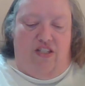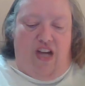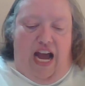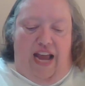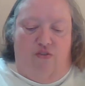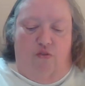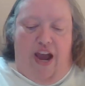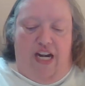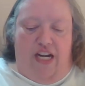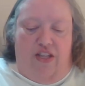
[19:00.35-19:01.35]
dived
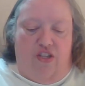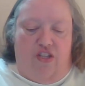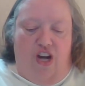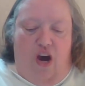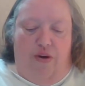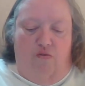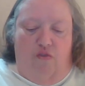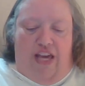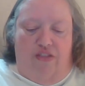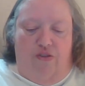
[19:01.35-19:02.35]
right into the snow and
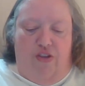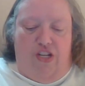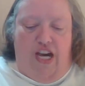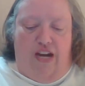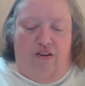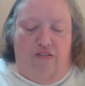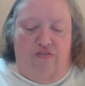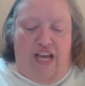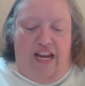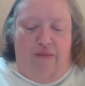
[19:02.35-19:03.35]
right through the tunnel of
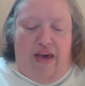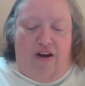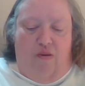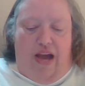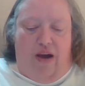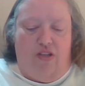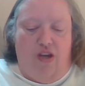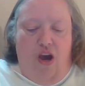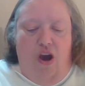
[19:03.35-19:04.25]
Danny Meadow Mouse.